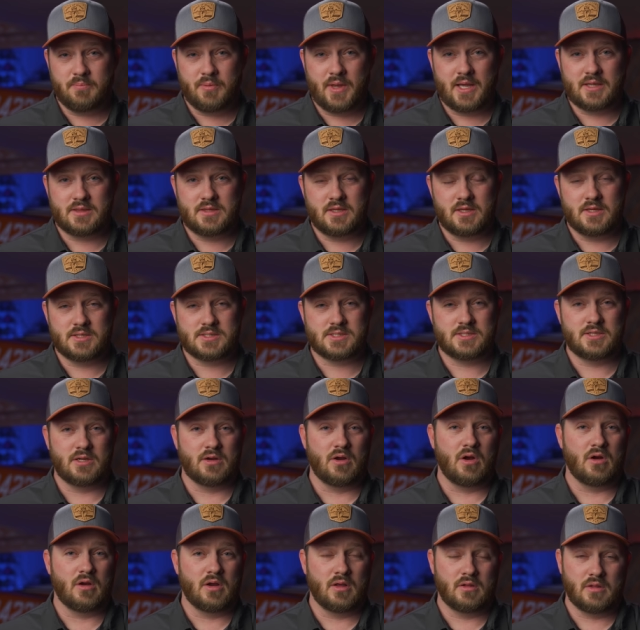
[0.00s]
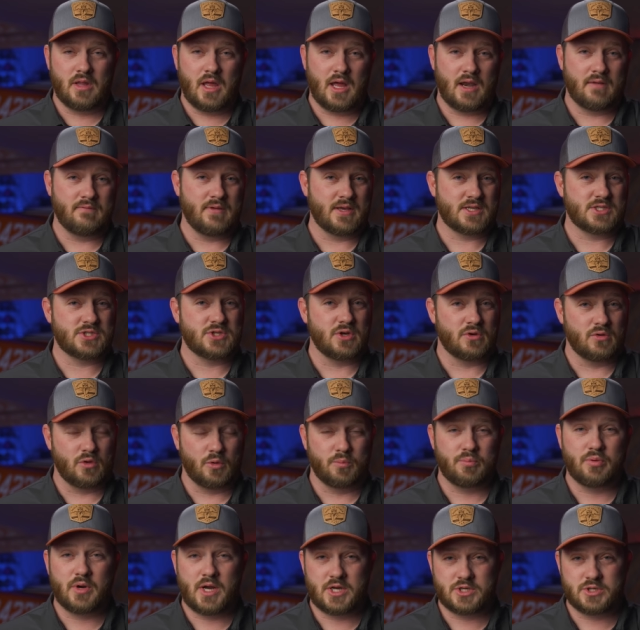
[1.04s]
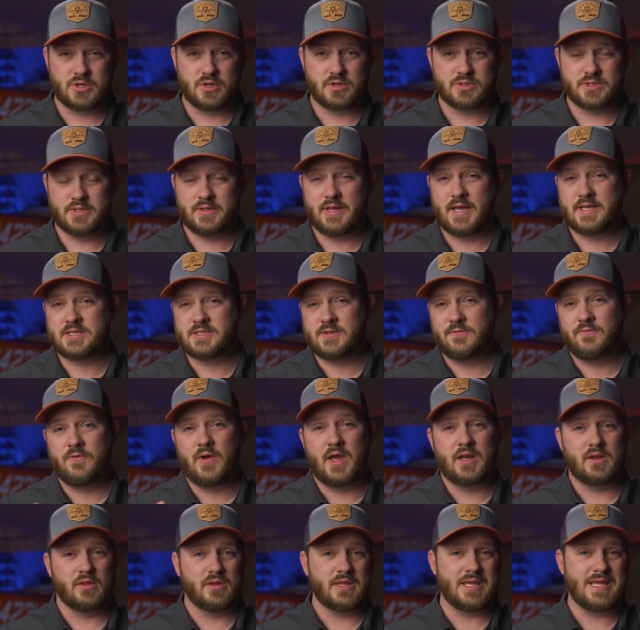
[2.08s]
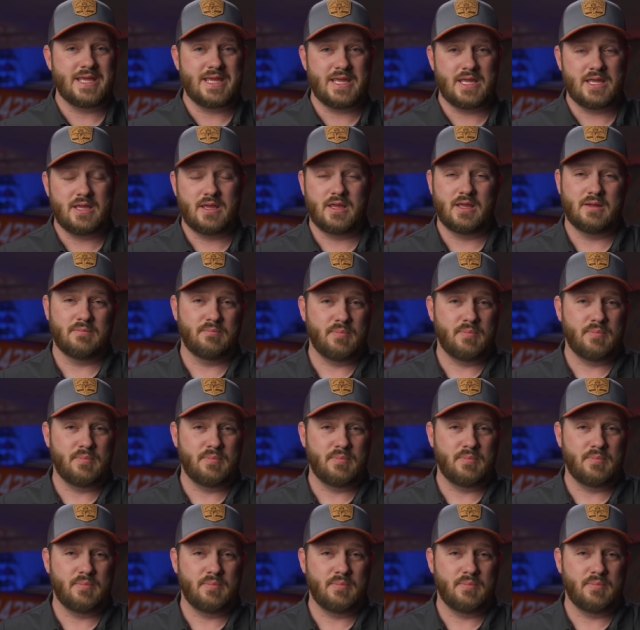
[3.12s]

like this, there are a lot of external pressures, and that's the final E in